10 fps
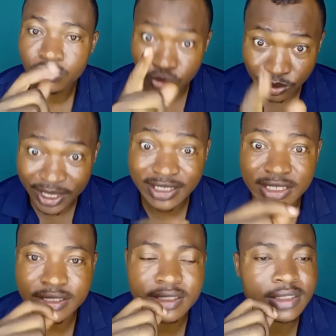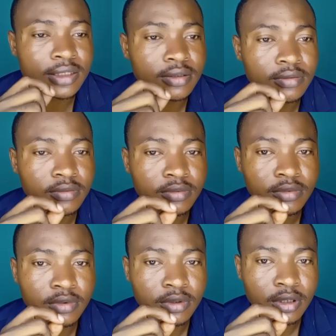to get it.
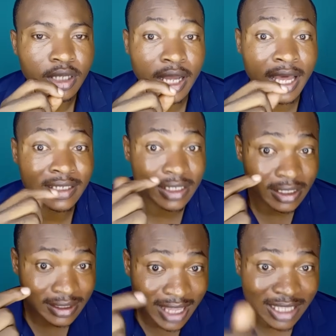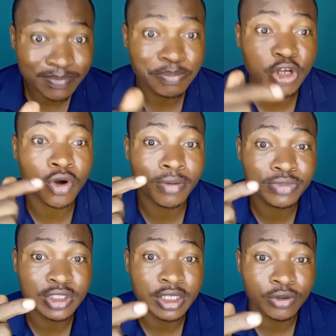And that
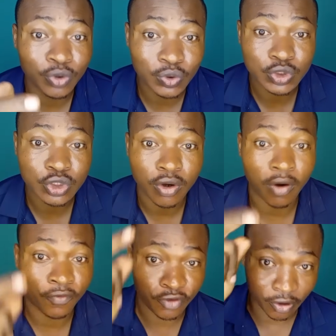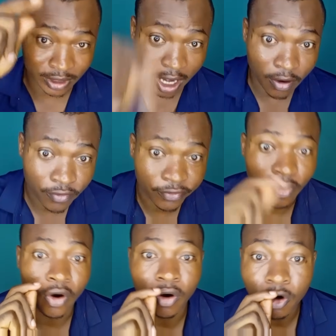becomes the root of your
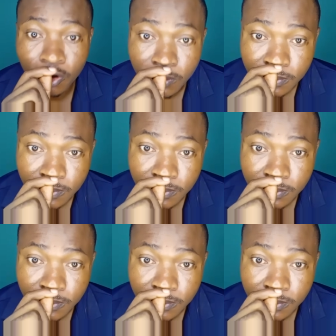downfall.